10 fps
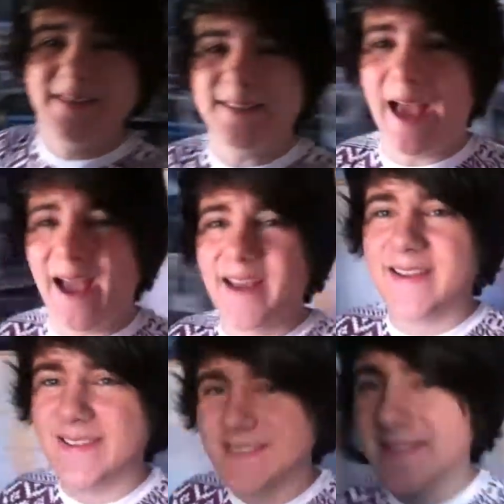
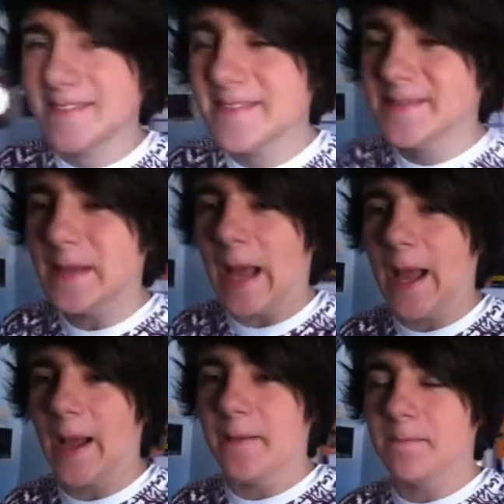
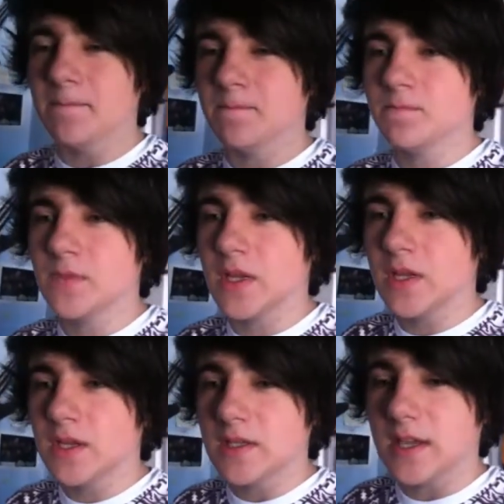Yeah.
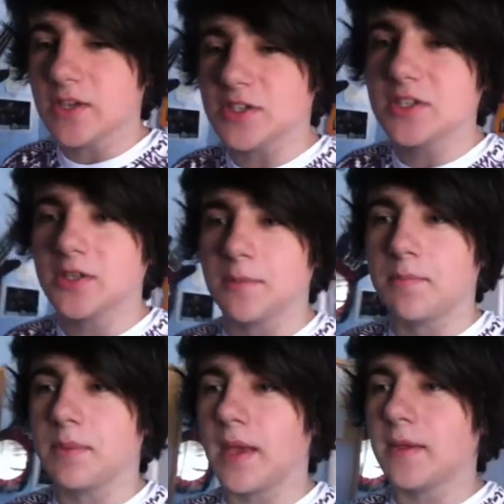Yeah, she's gonna
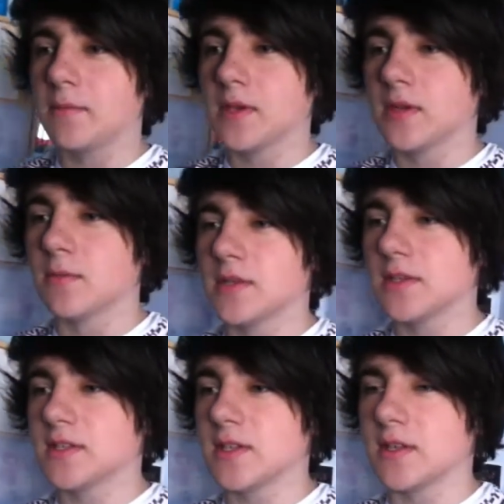ping me in a
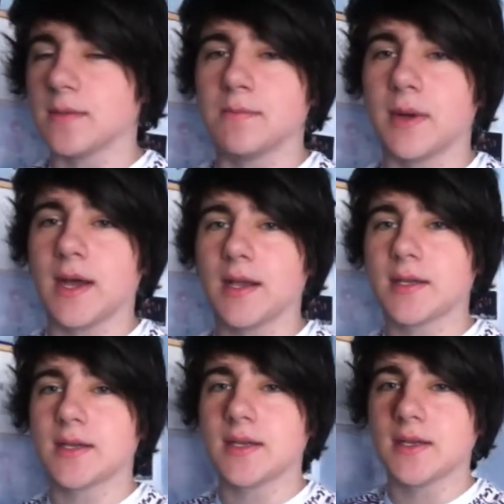minute to say that I'm
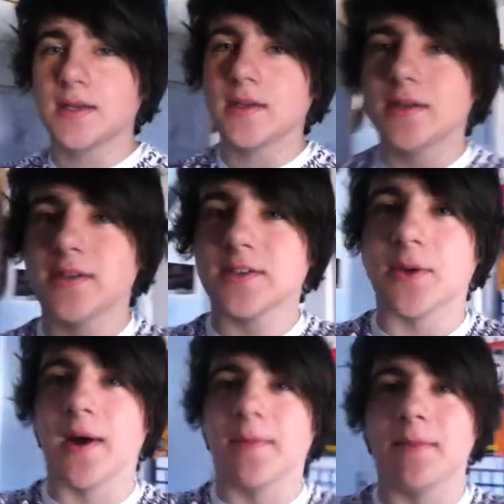back.
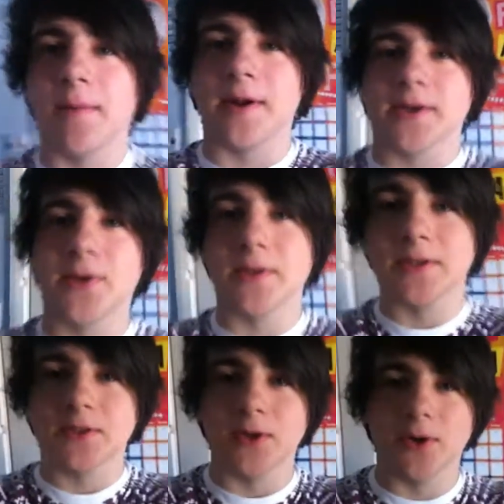So I better cut
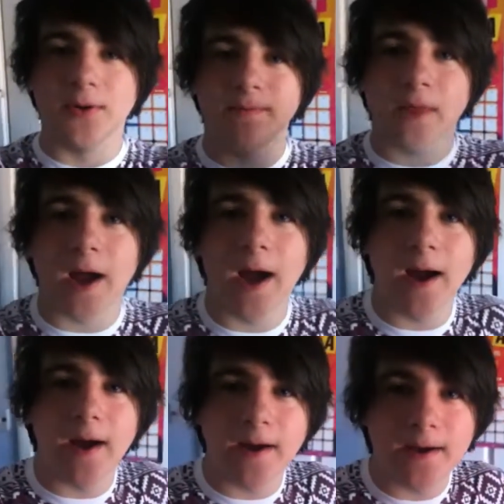this short.
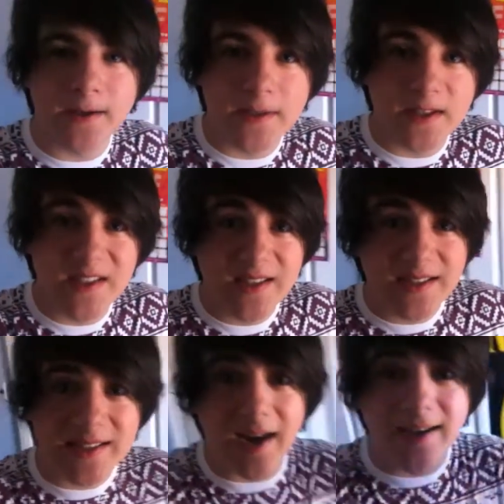
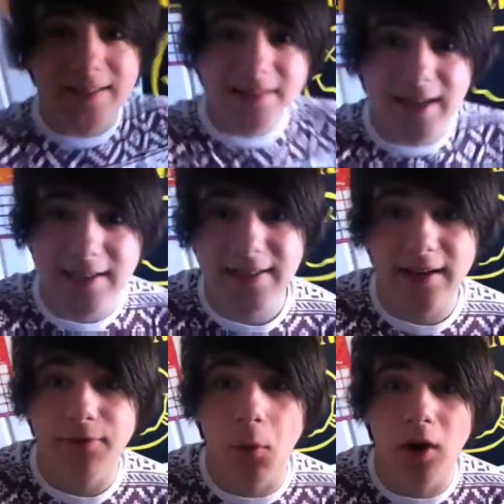Guys, thanks
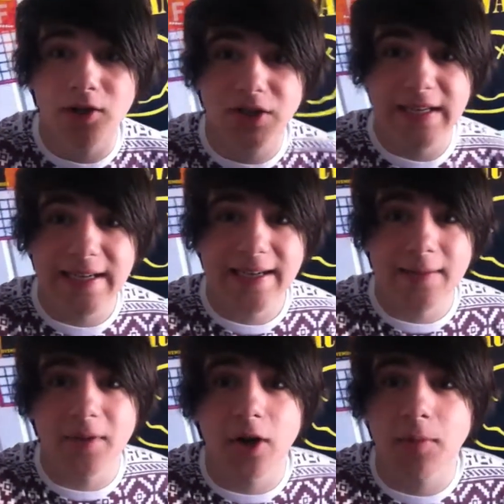again for watching, and
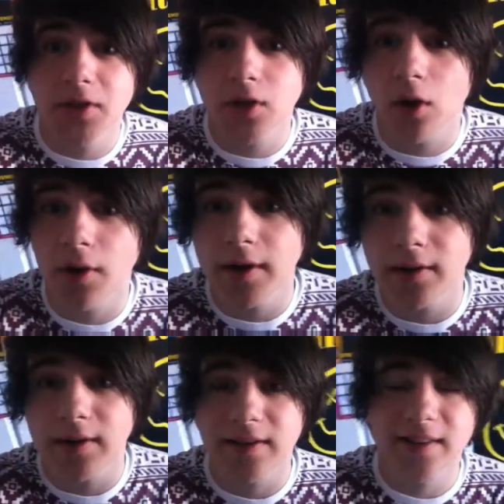I'm terribly sorry
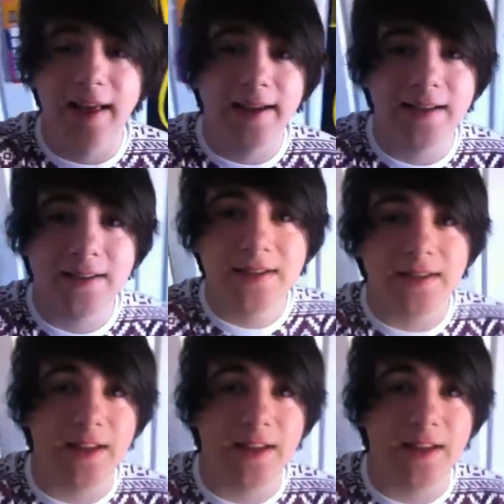that it's late.